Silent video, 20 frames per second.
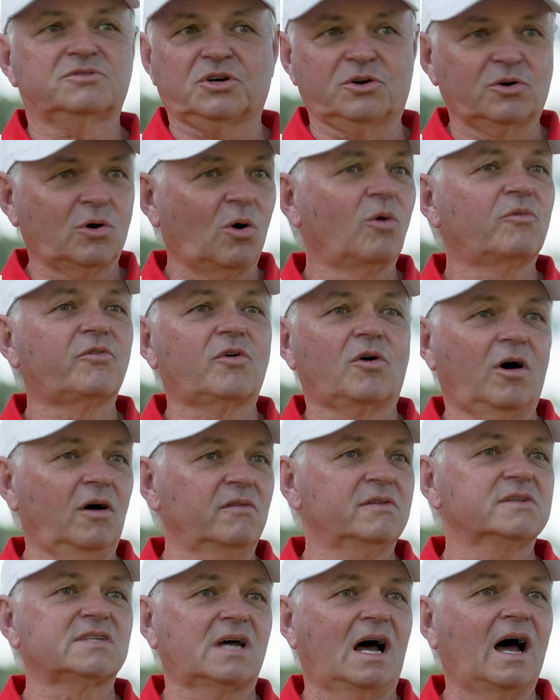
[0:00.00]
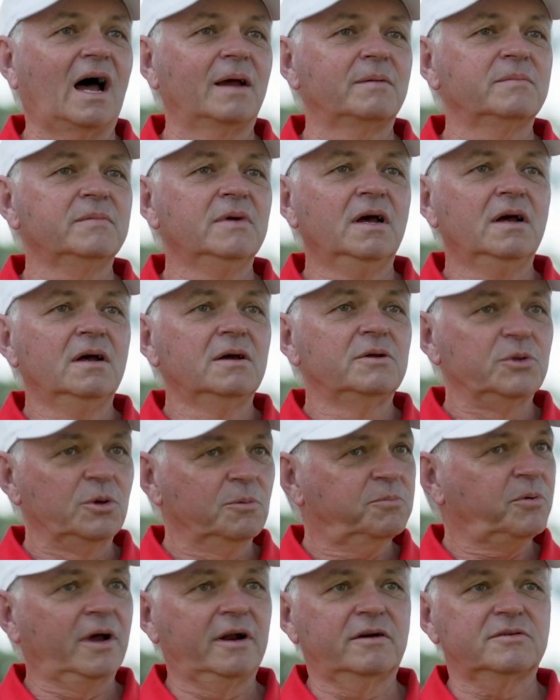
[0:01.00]
turn over all the time.
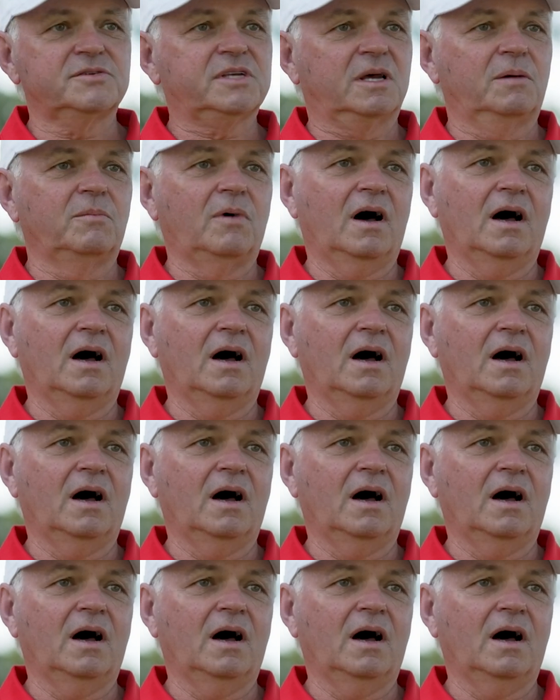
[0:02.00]
New players come